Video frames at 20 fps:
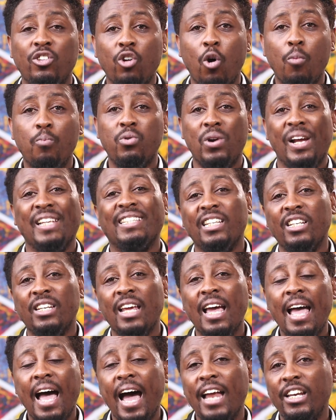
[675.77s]
or present
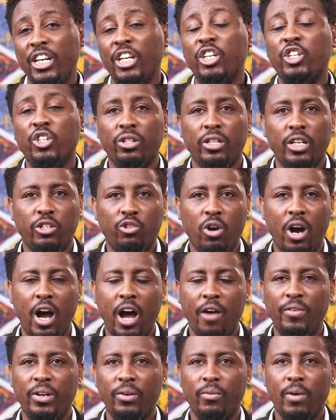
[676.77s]
addiction that you're
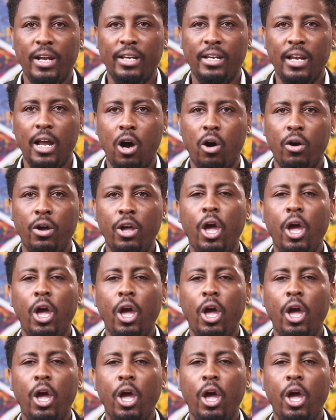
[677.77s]
having right now.